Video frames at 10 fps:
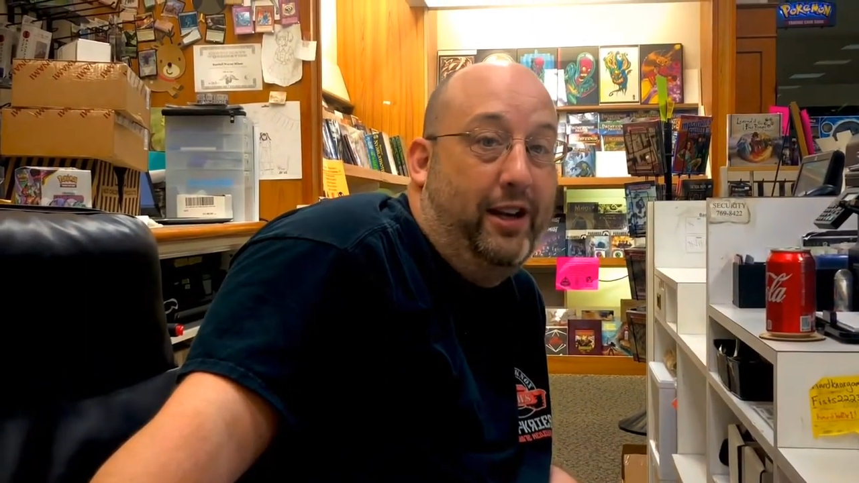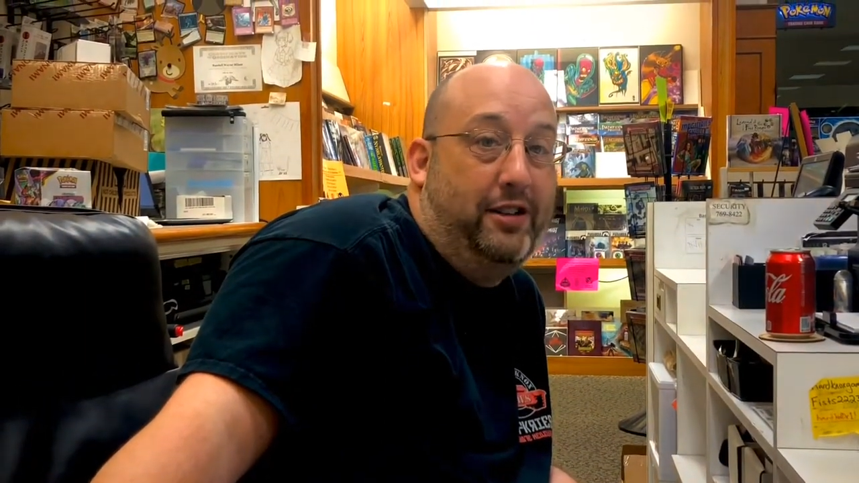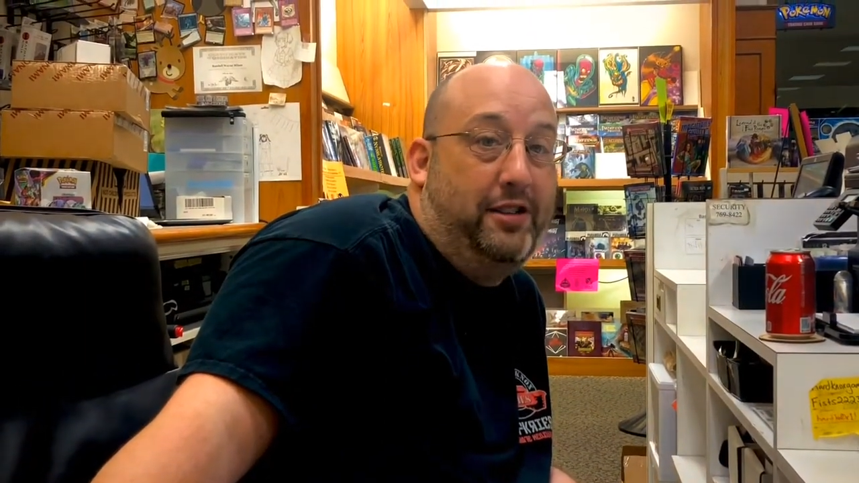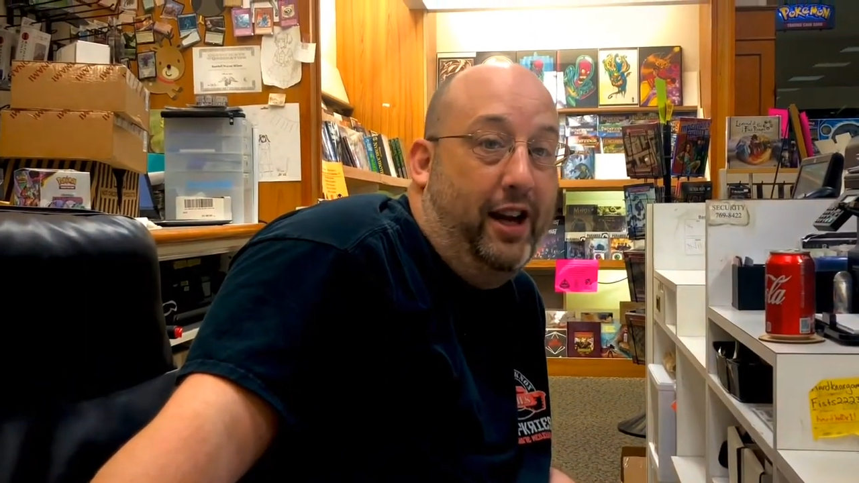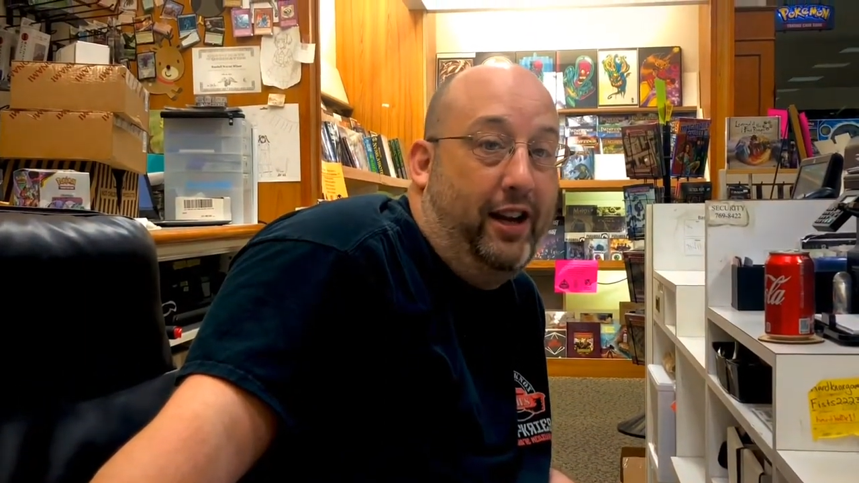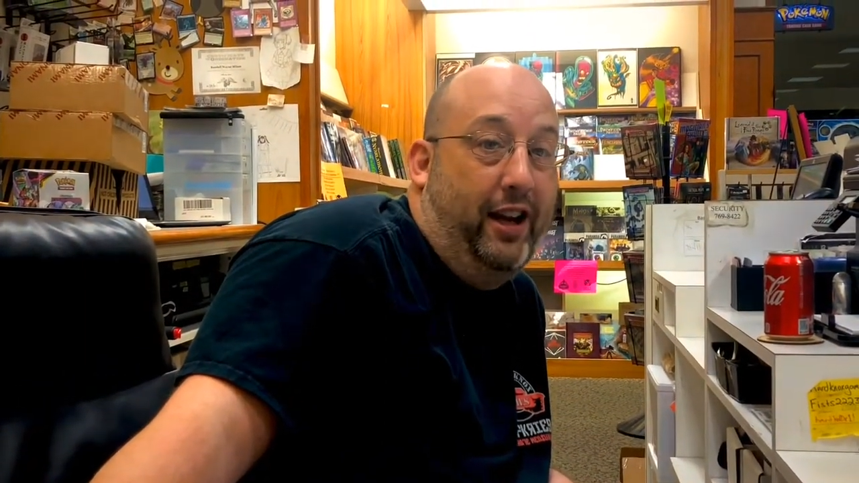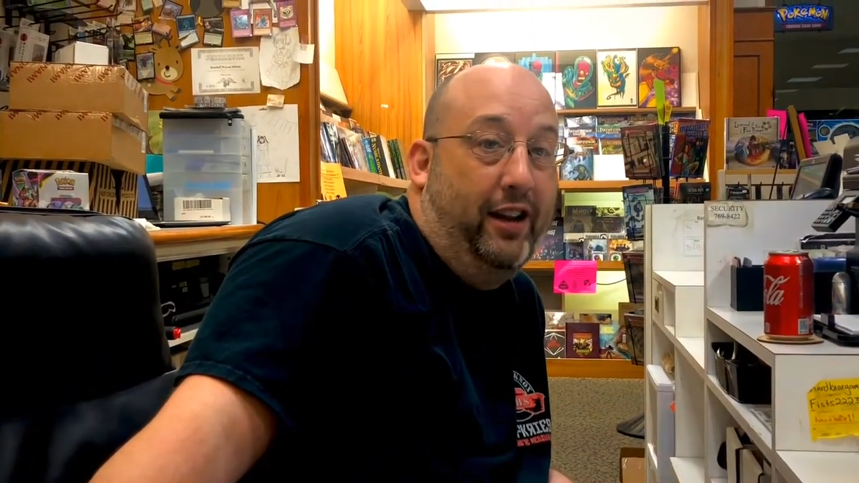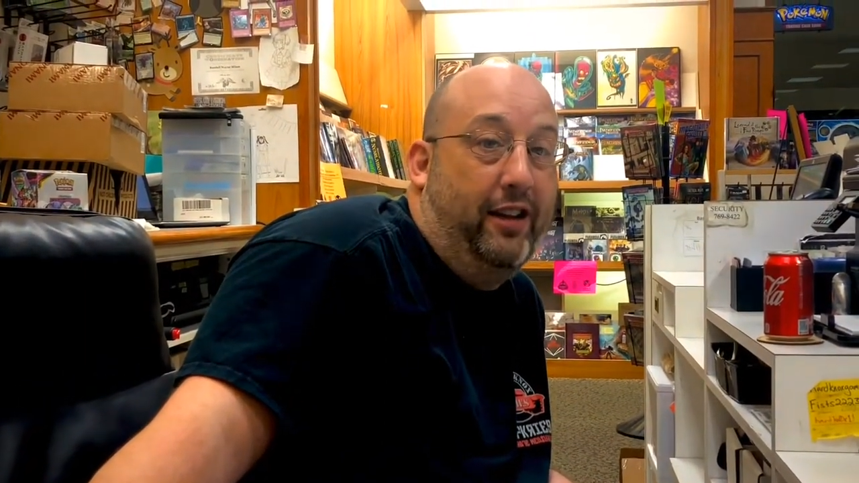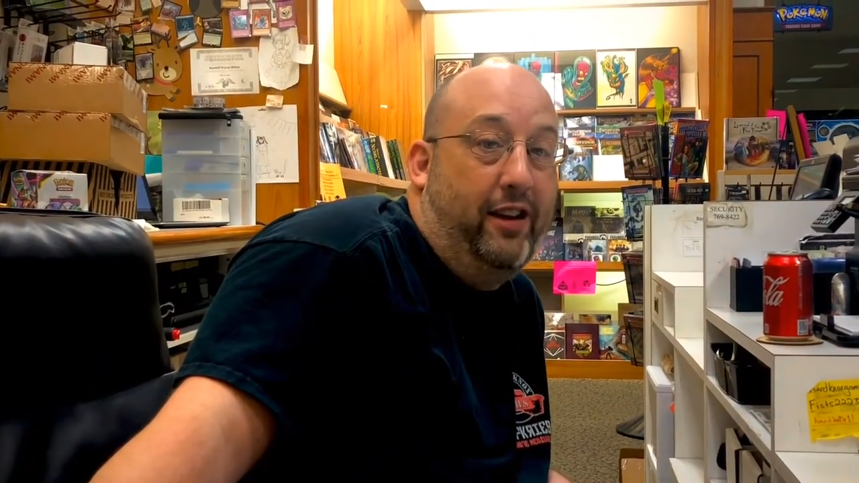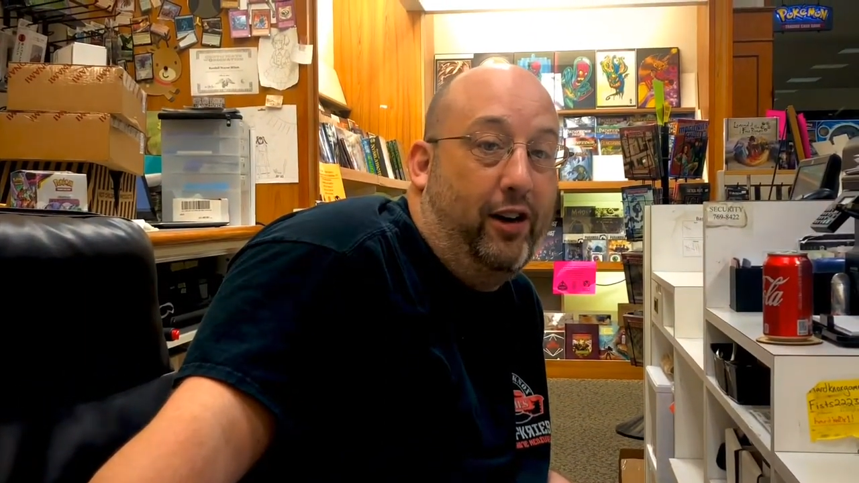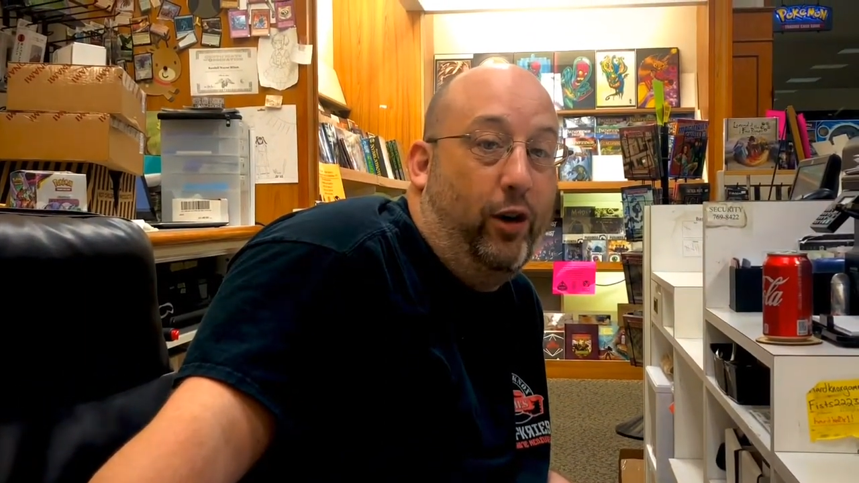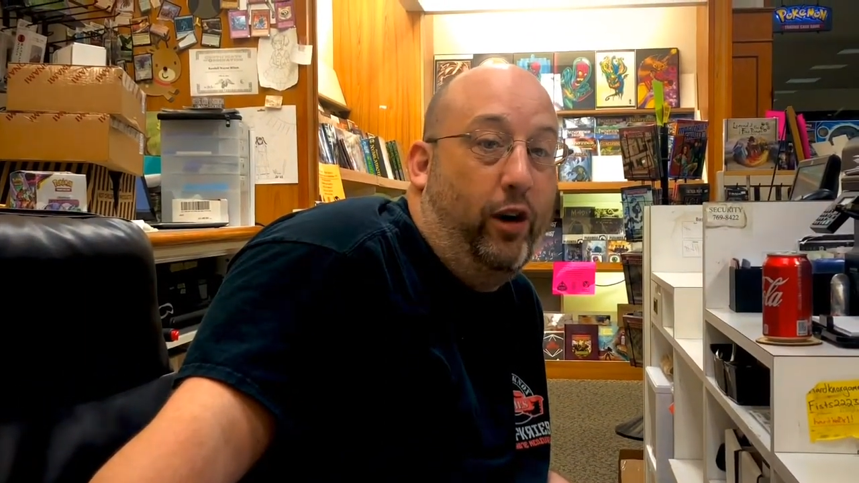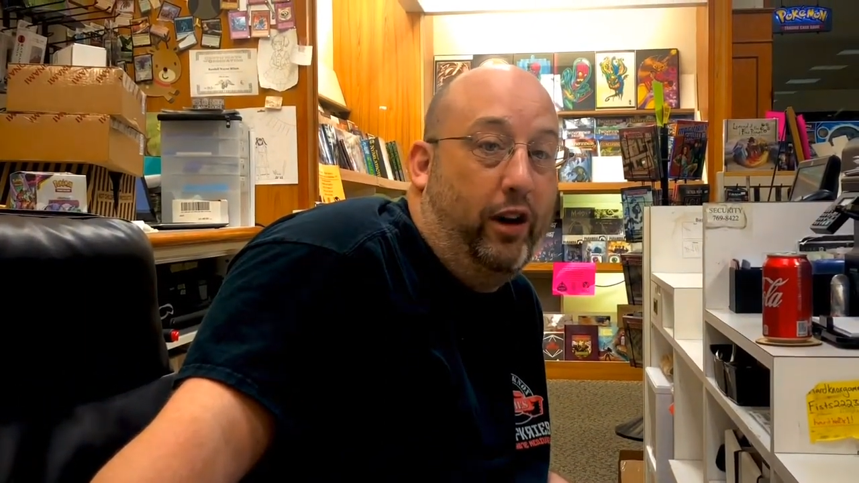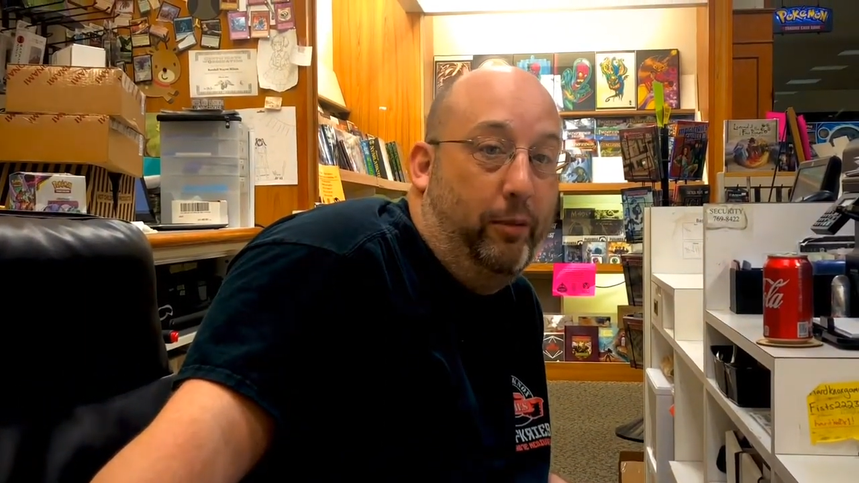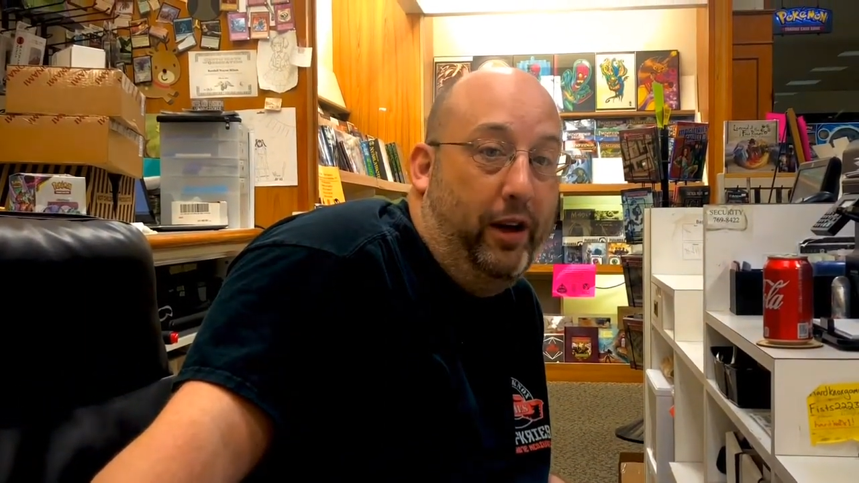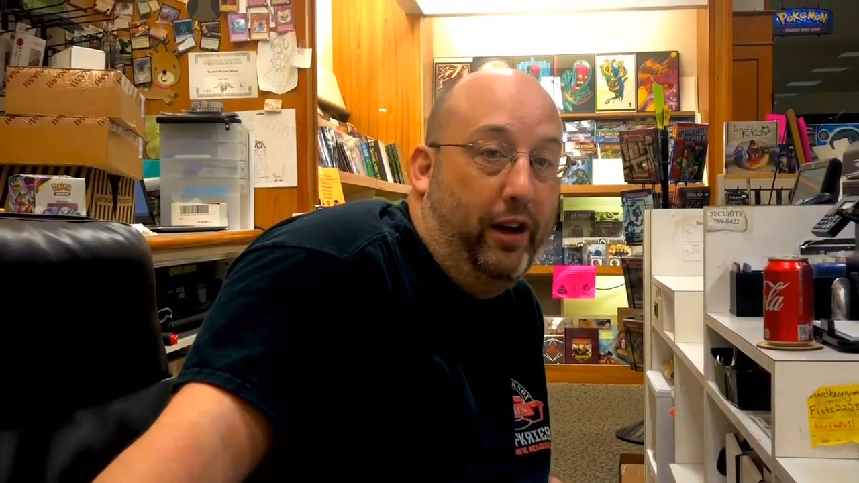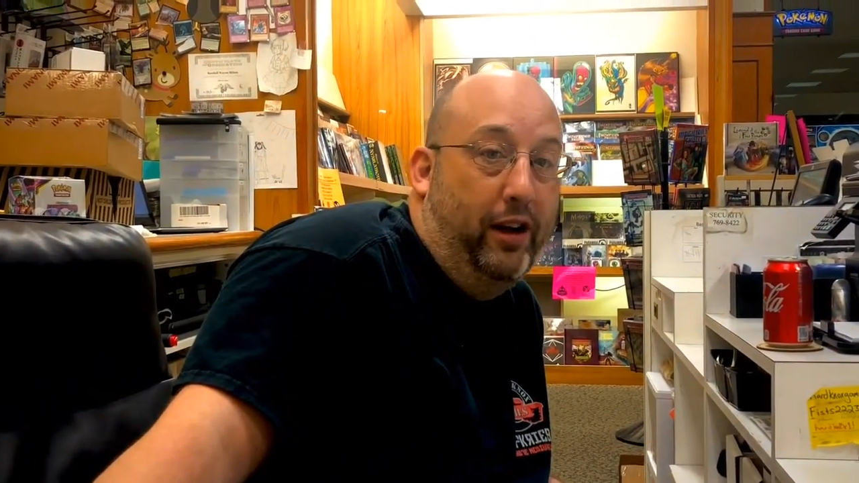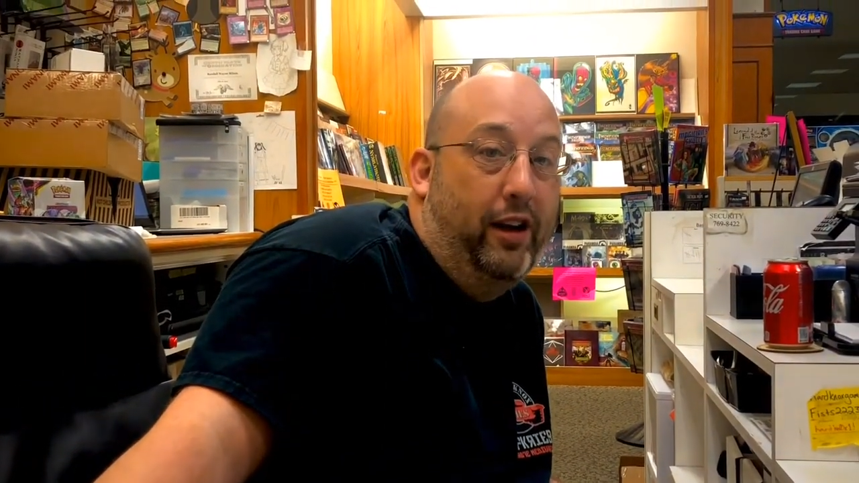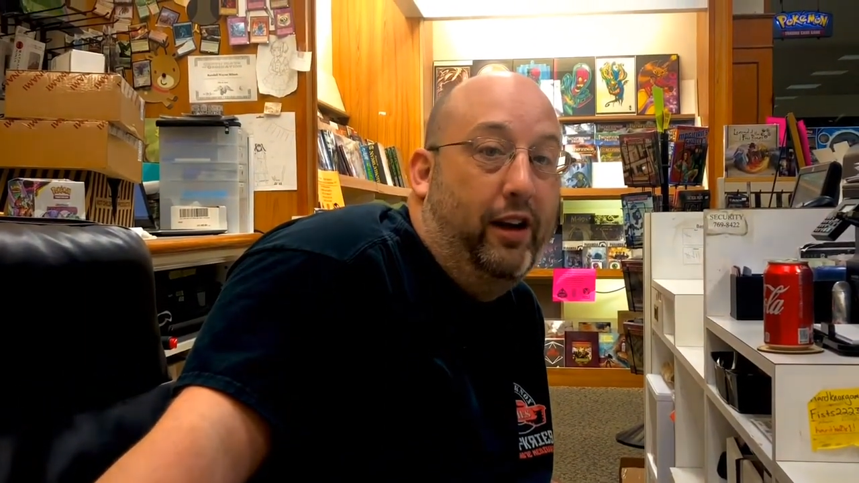is thinking that they're going to be